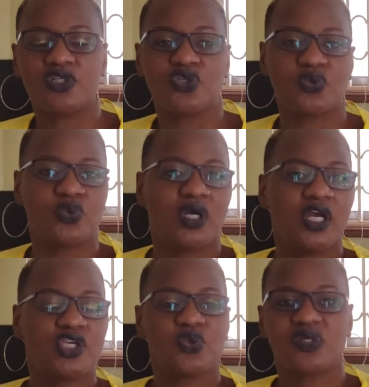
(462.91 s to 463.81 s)

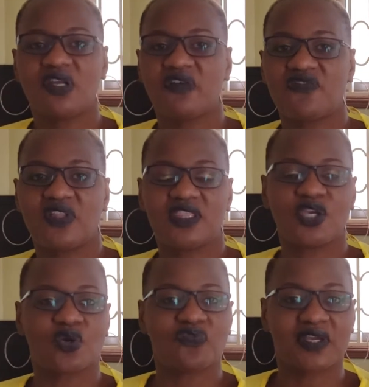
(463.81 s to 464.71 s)
you'd never even
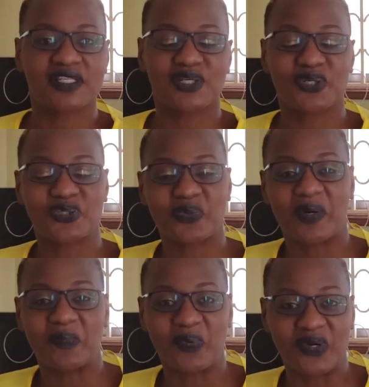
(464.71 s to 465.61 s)
think of getting onto
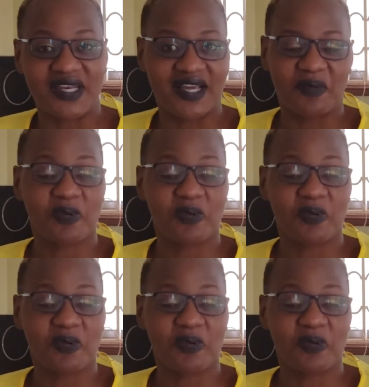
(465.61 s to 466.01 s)
a border.